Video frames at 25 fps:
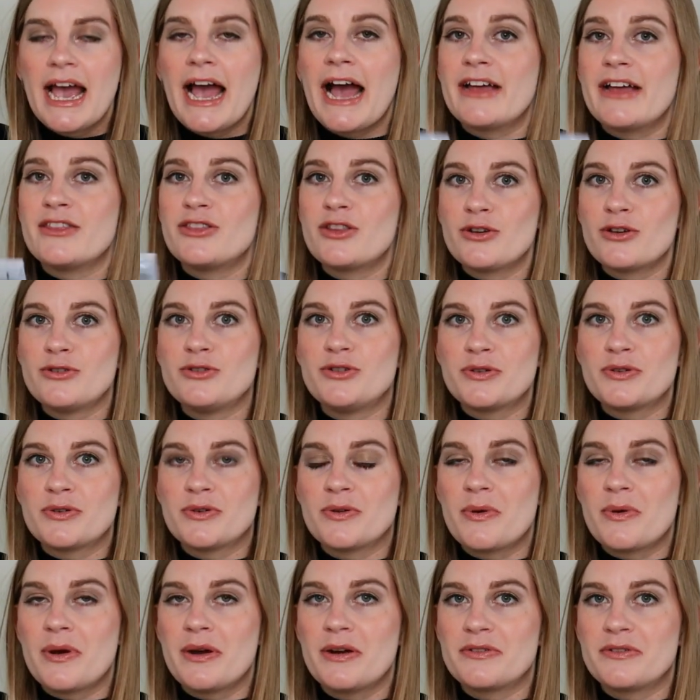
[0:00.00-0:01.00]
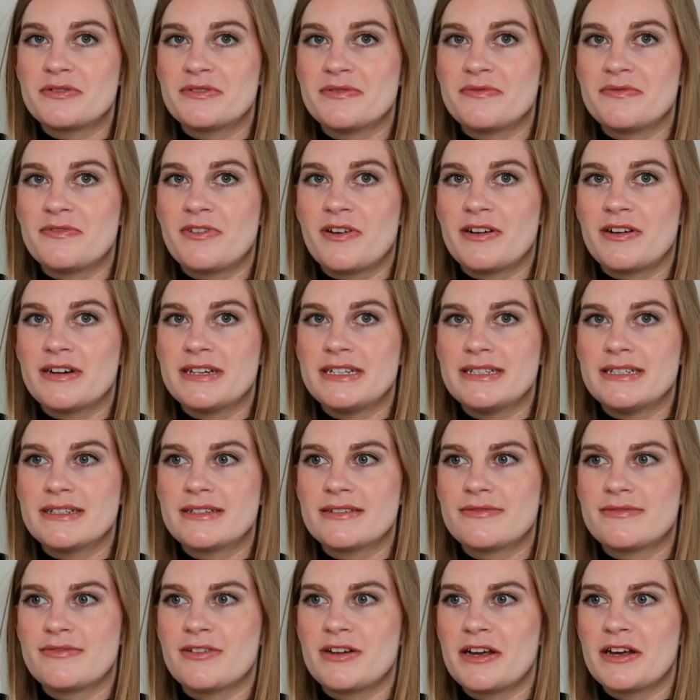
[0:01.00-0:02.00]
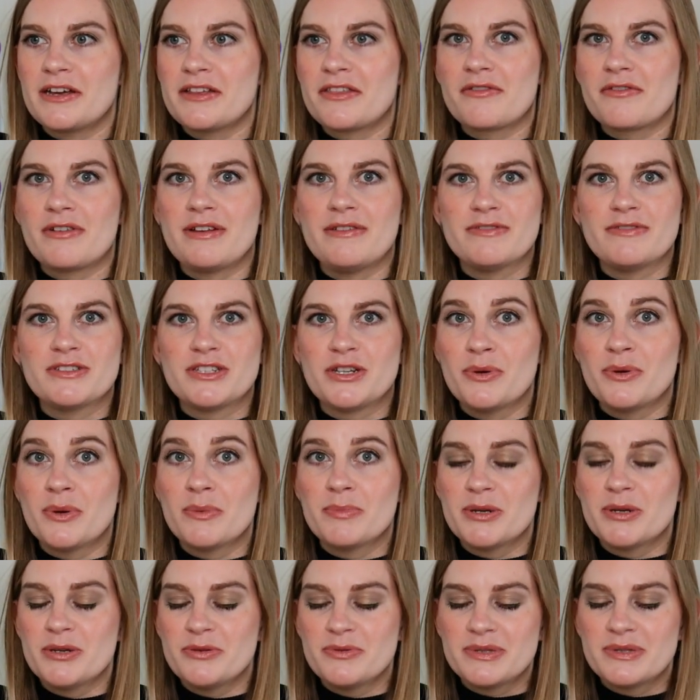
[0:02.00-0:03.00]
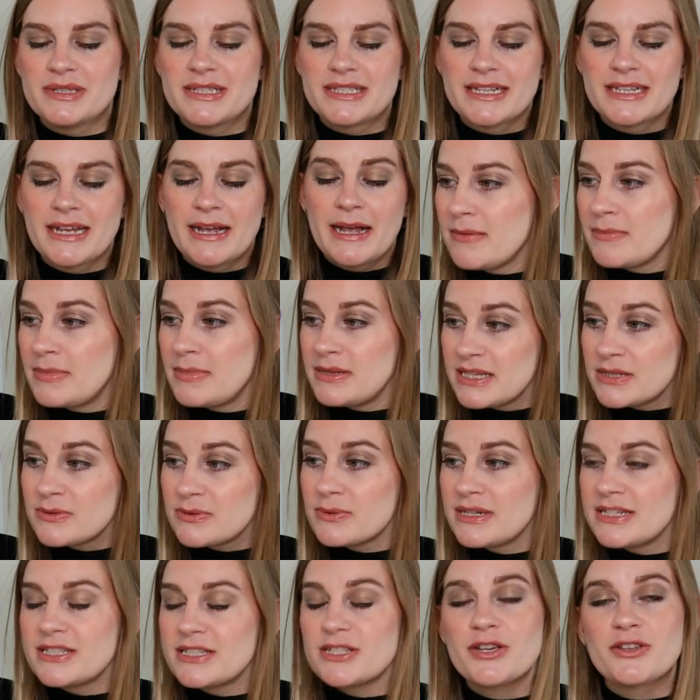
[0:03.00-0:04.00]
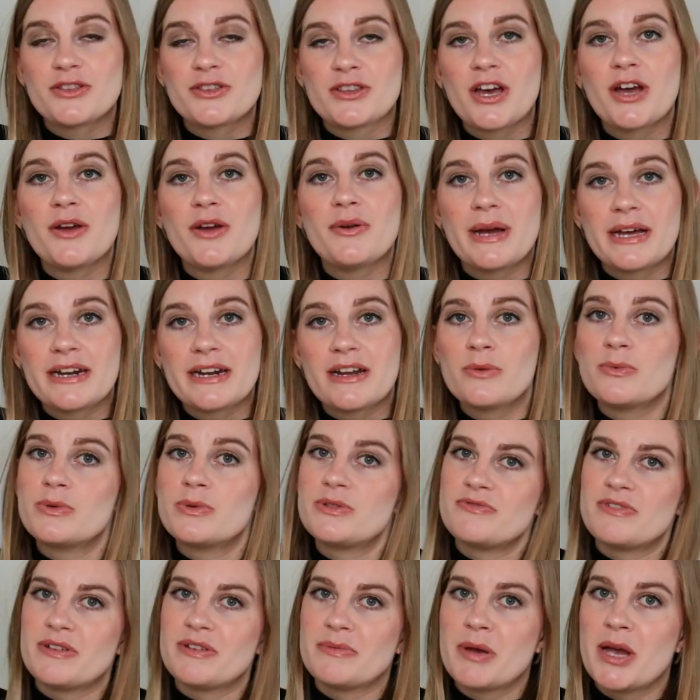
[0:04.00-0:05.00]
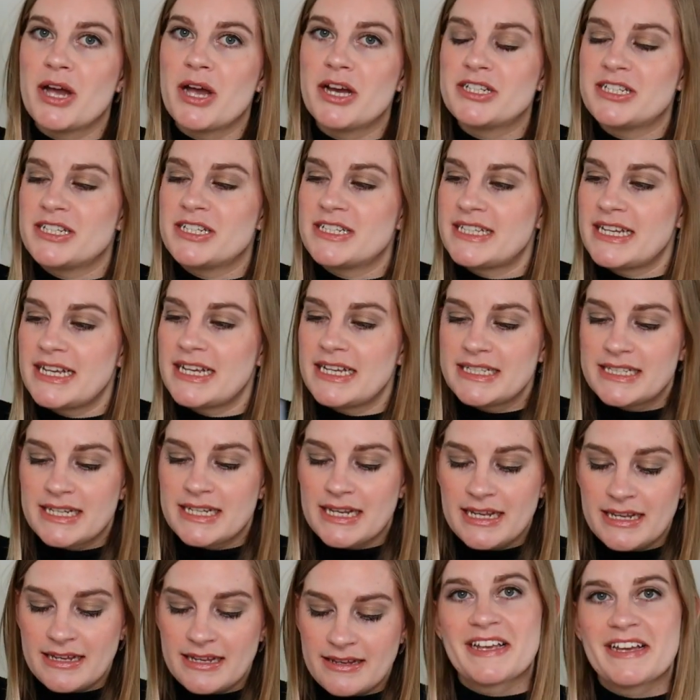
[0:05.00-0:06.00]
and those you can quite often find for like three for two at Boots but this one is good though and I would repurchase it